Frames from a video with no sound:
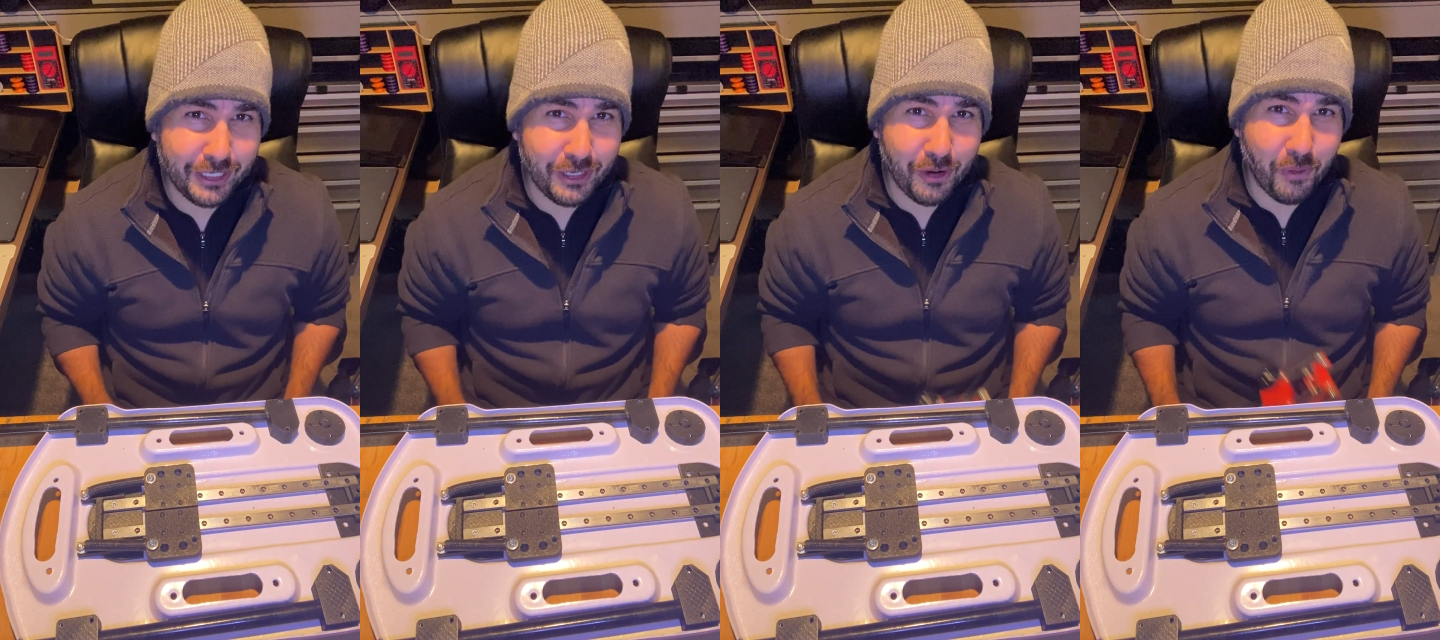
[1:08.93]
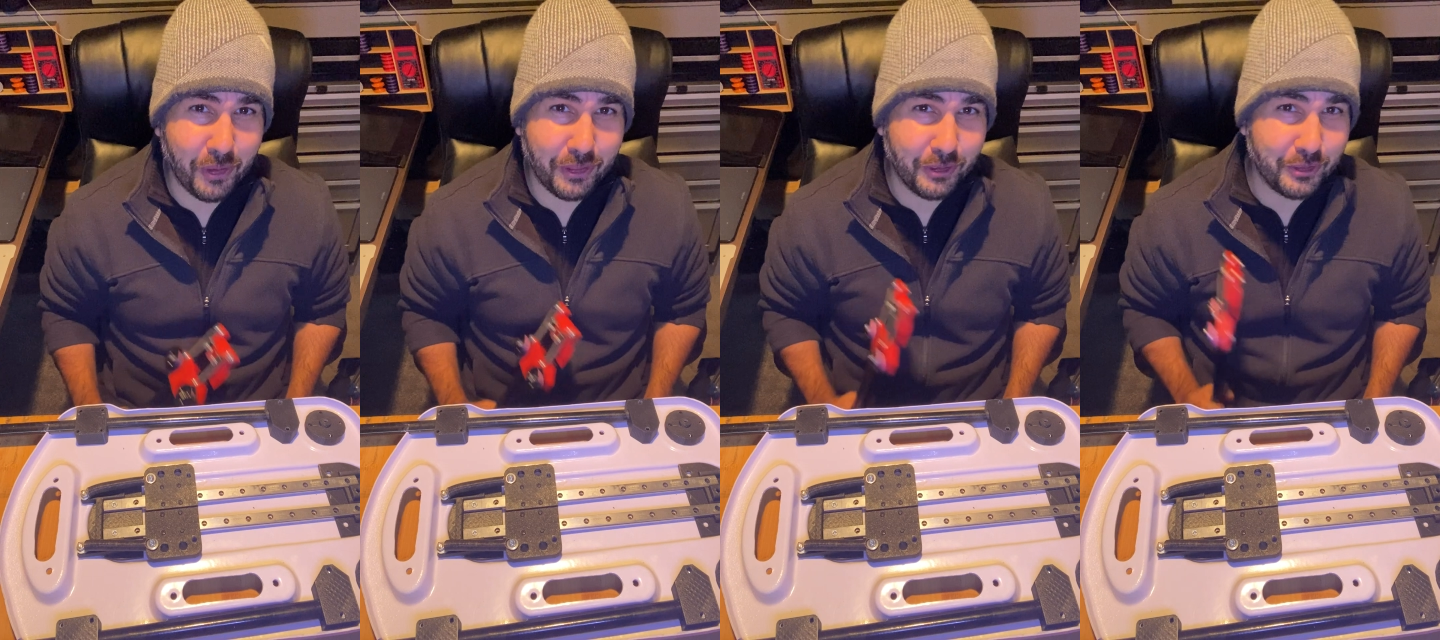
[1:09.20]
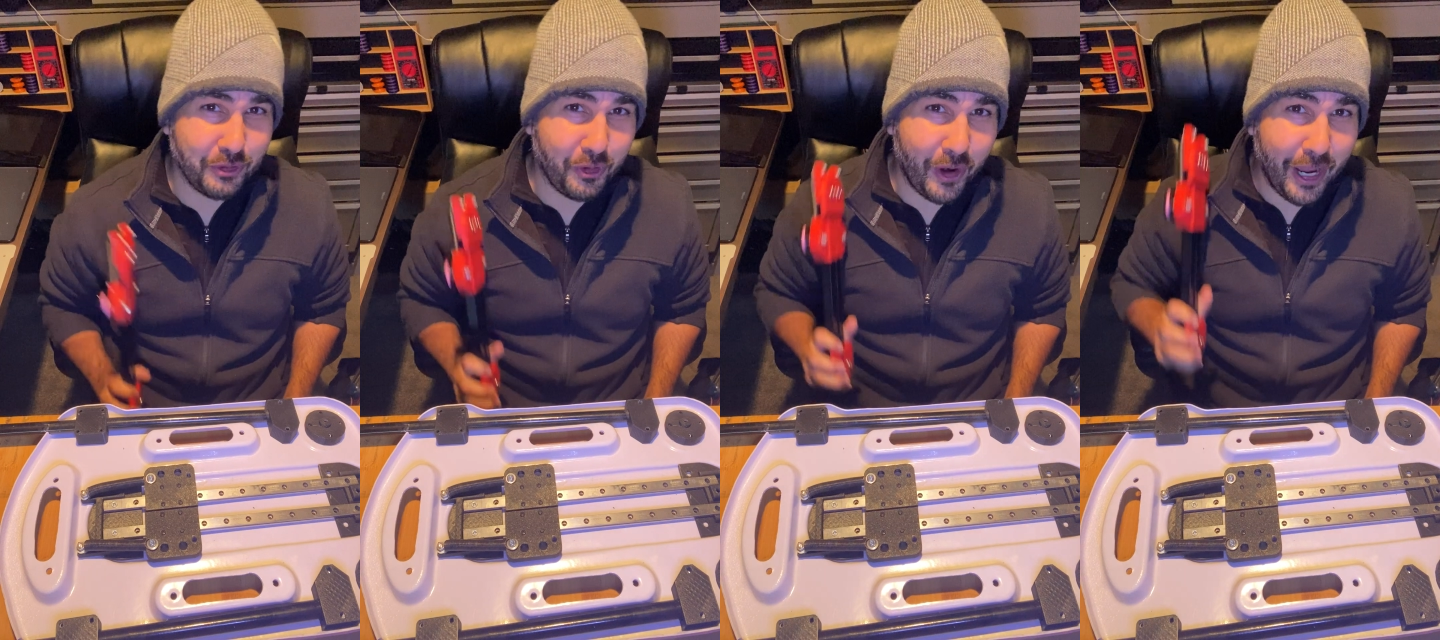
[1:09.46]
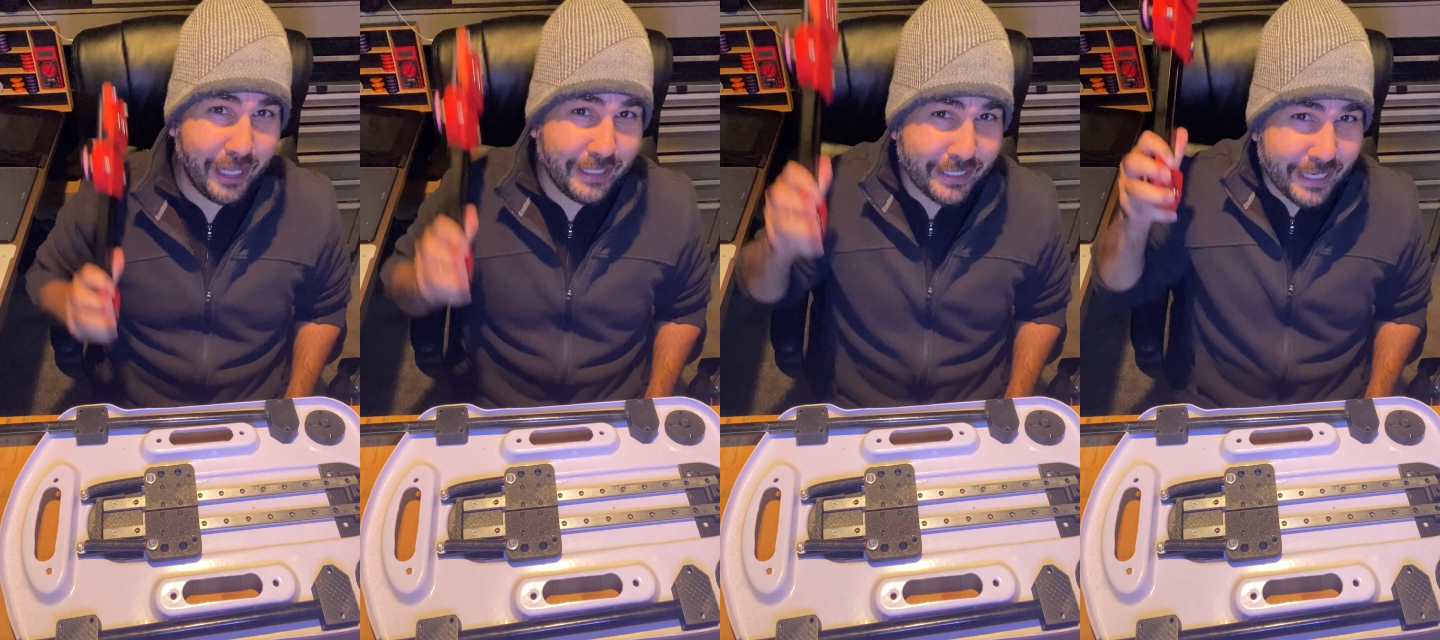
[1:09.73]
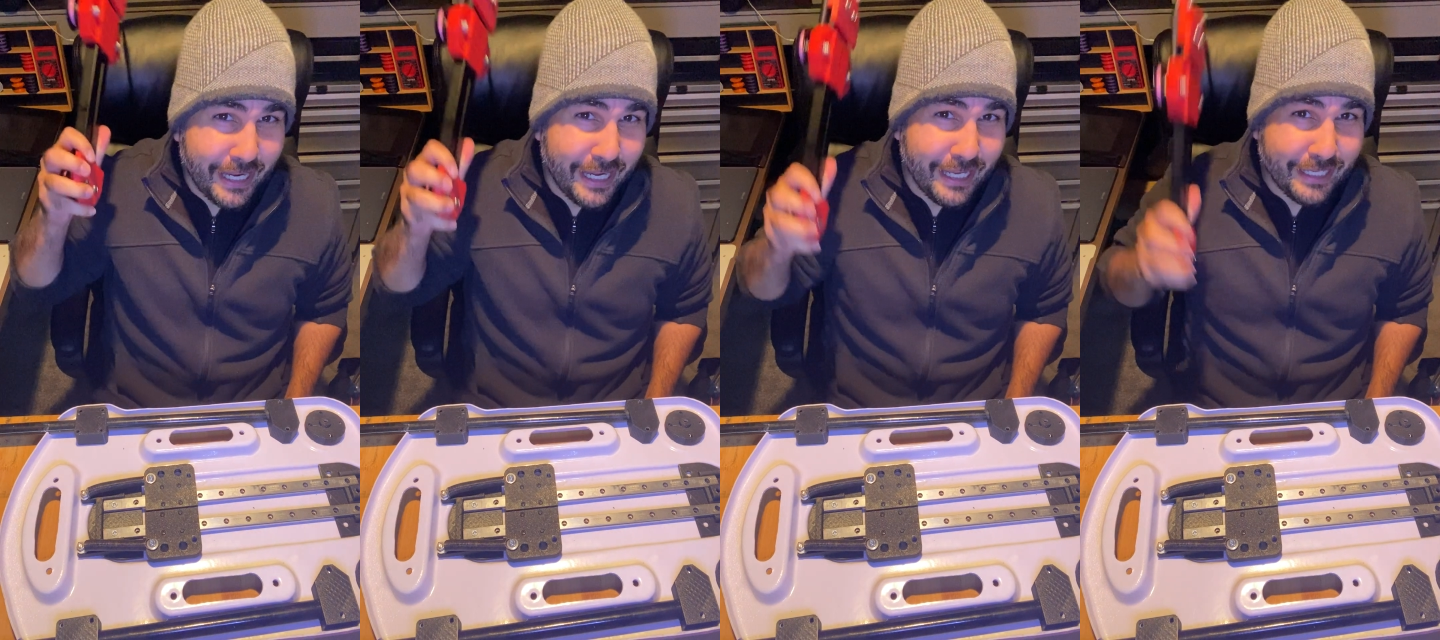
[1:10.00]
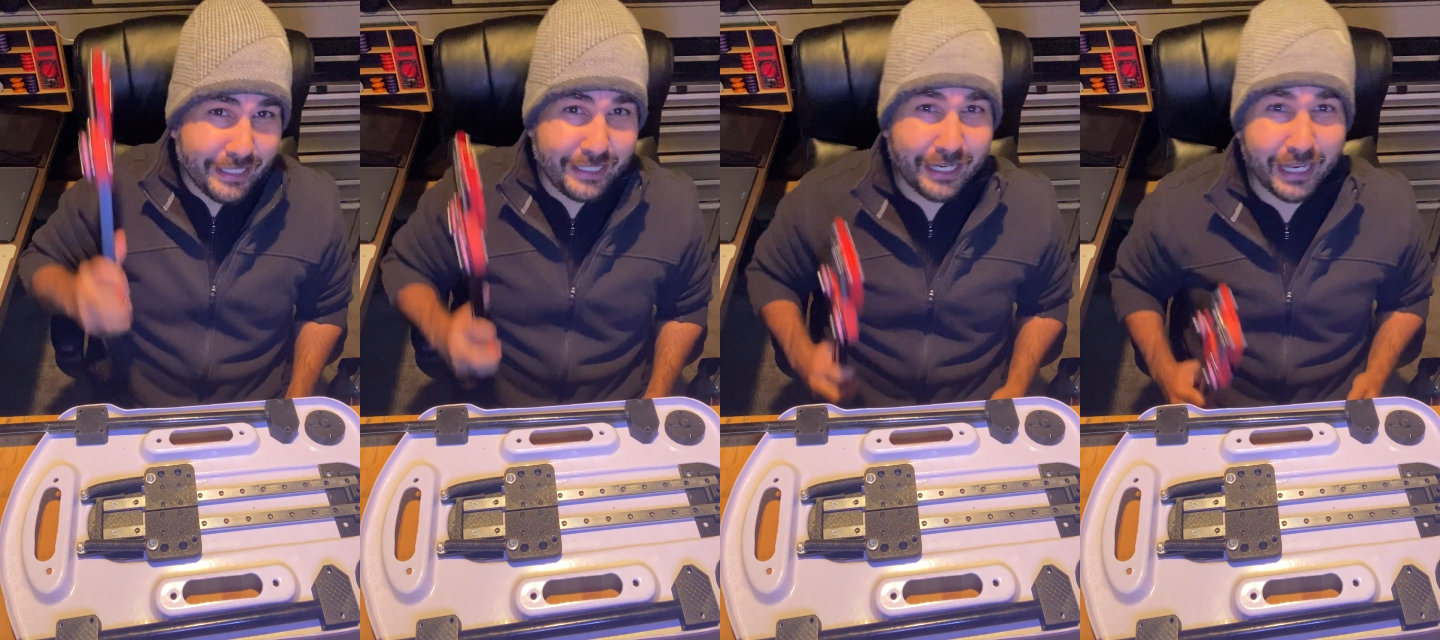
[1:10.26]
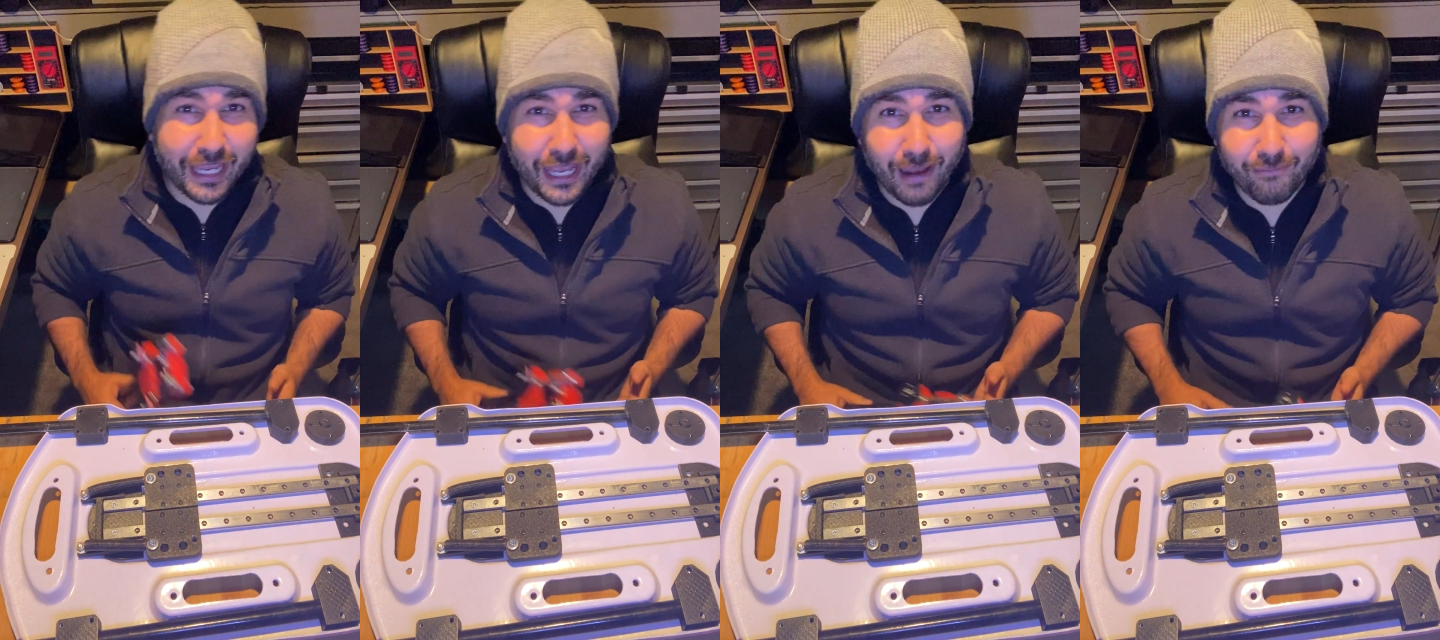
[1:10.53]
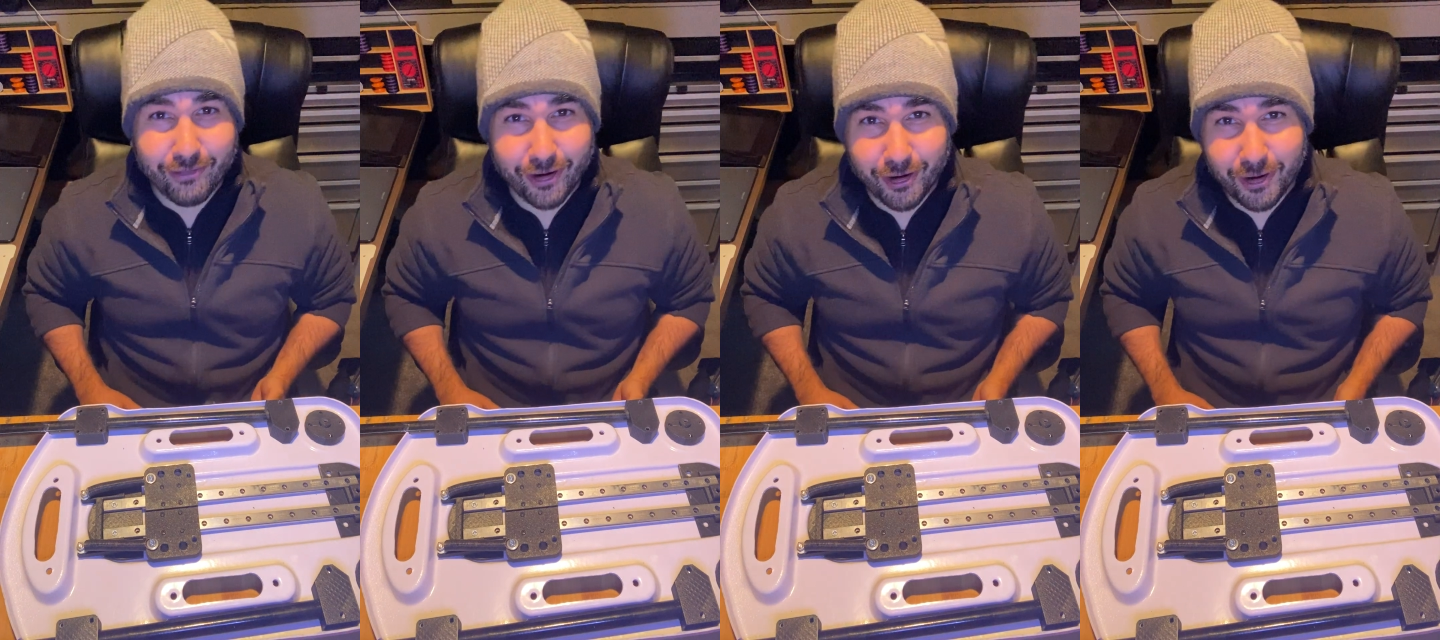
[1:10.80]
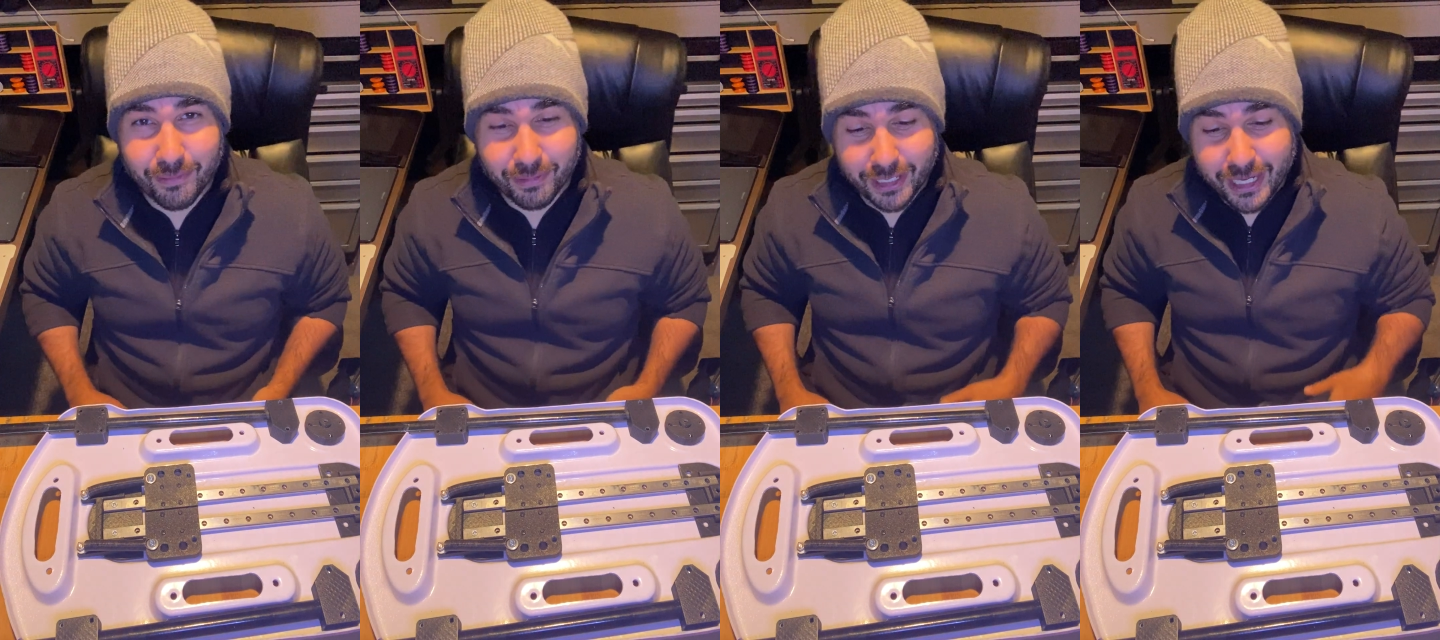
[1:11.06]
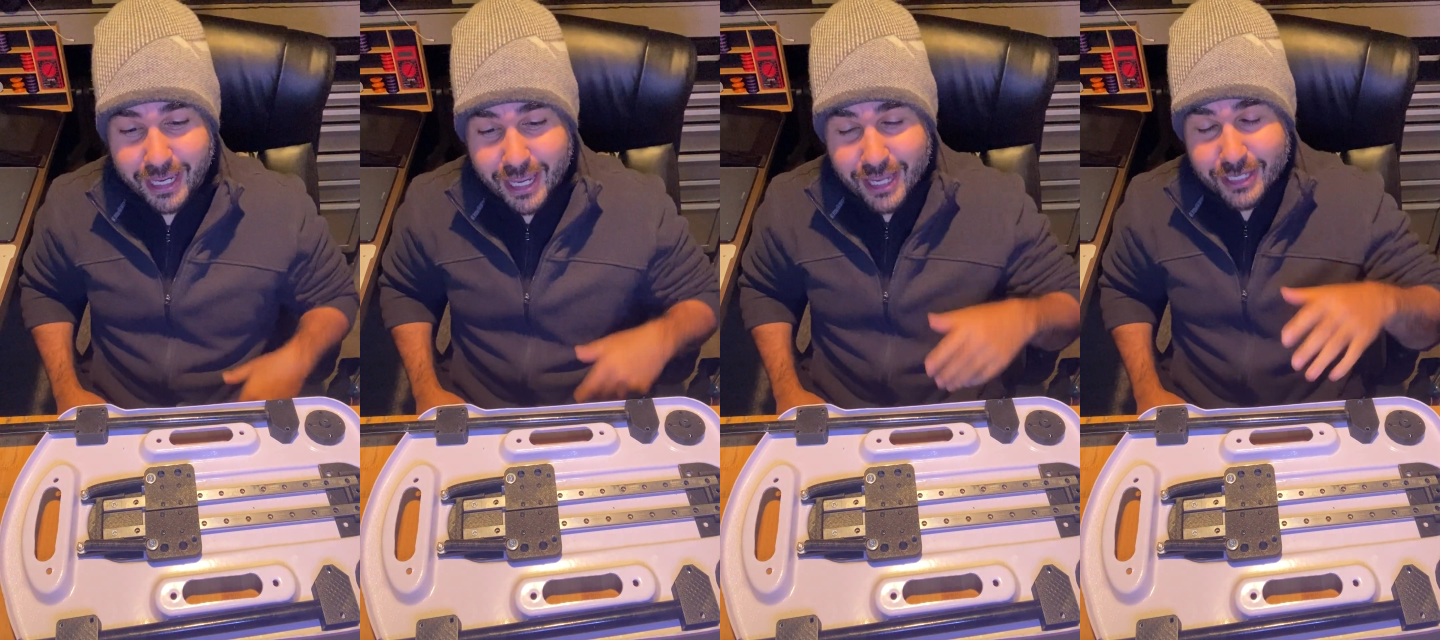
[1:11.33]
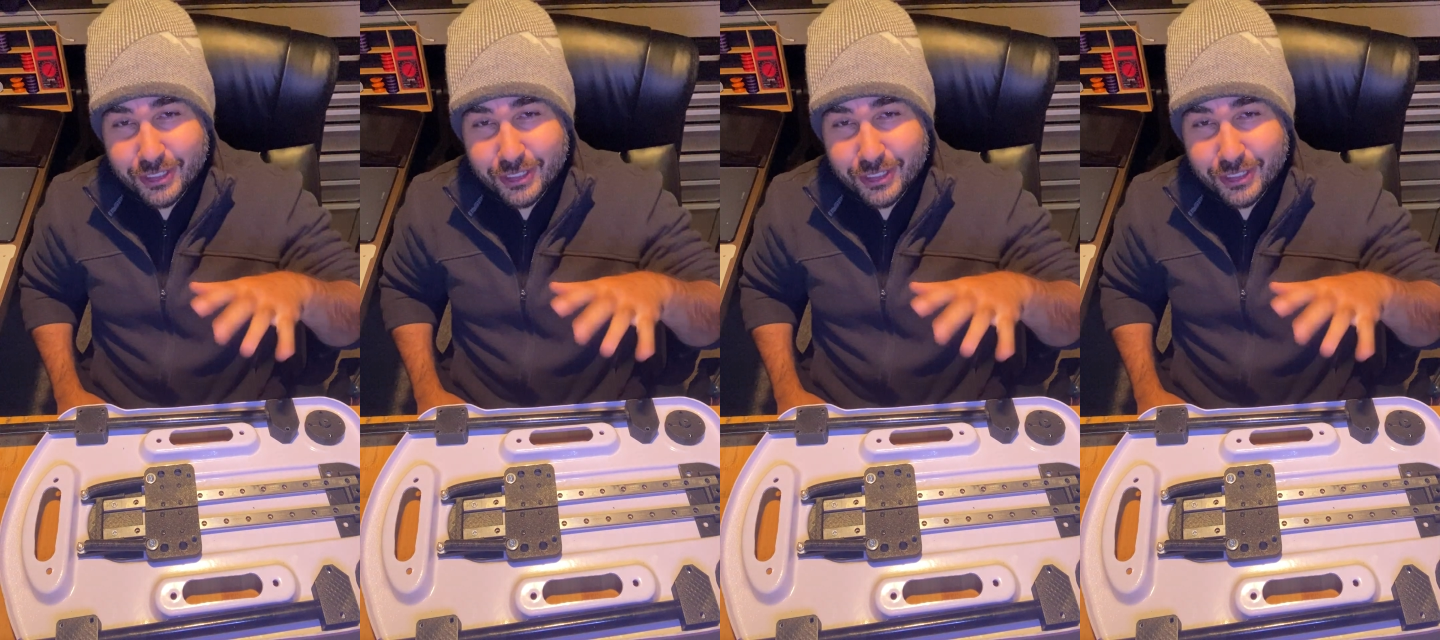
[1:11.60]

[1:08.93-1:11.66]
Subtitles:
you don't want those cranes sticking up variably.